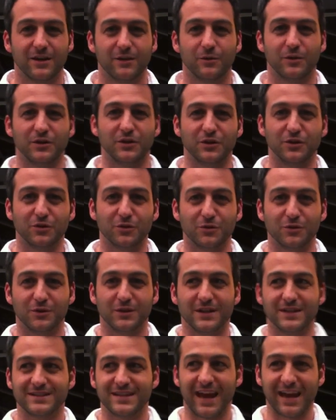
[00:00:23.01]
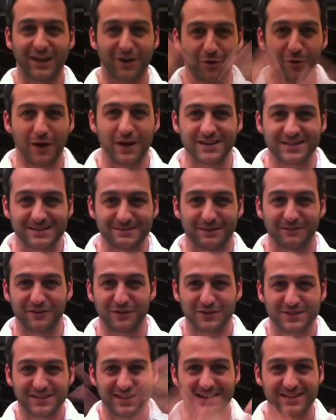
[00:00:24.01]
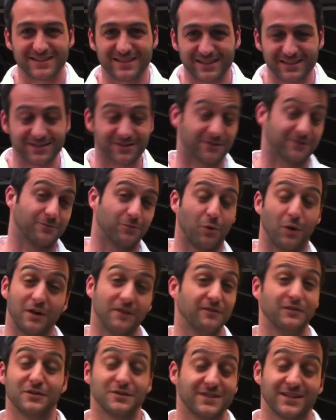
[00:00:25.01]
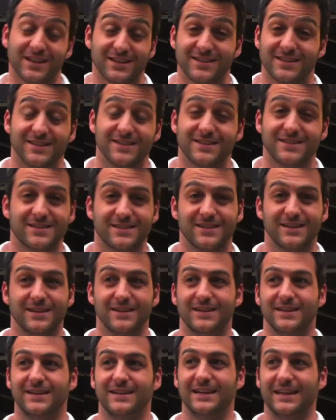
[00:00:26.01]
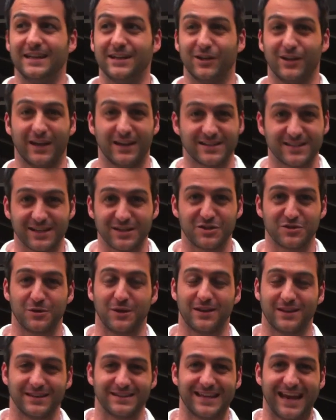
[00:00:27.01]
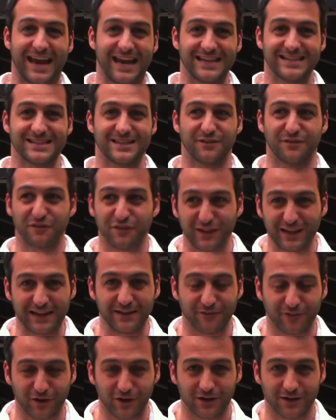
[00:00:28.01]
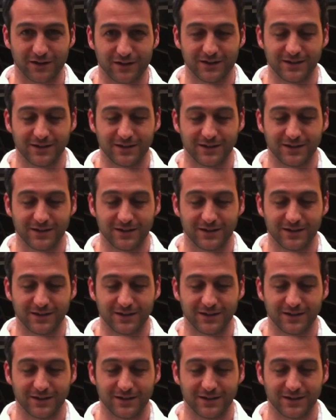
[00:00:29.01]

When you take away some of your senses, or one of your senses, it'll accentuate the taste, the flavor.